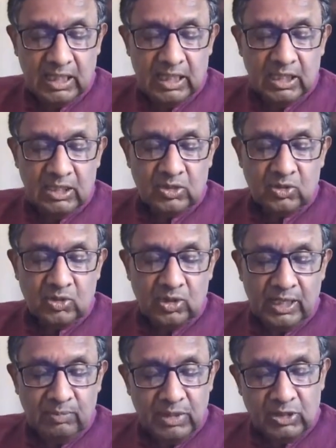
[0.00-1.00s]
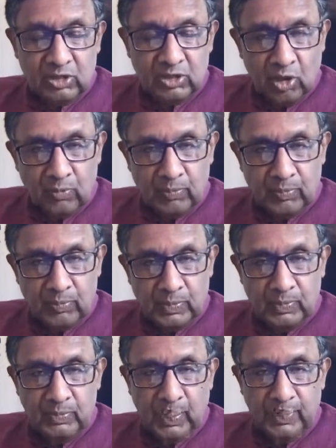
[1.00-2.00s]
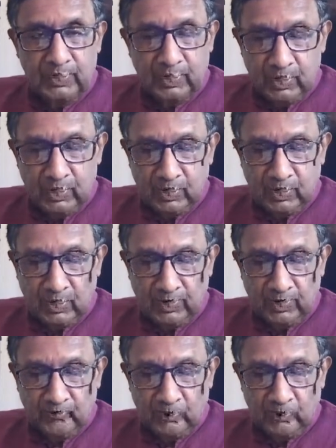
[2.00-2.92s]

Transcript: So let me, I think, I